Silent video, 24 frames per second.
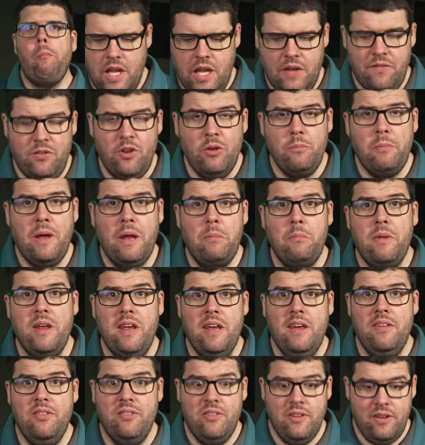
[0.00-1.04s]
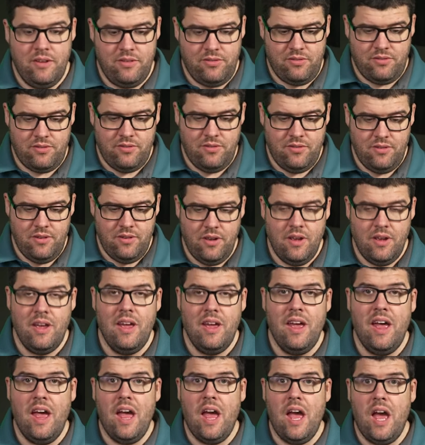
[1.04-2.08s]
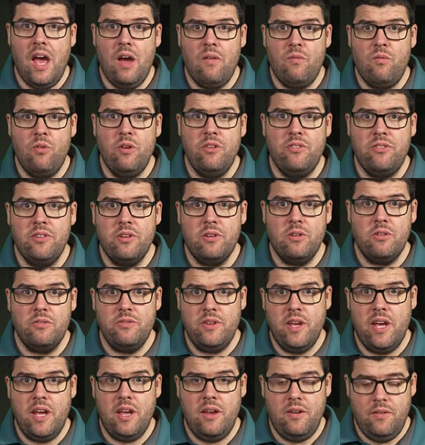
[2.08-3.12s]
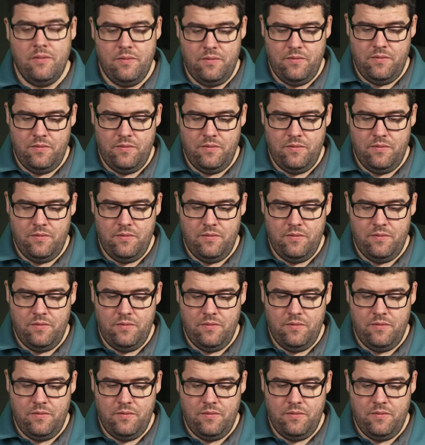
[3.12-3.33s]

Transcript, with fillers: If you made me eat this every single day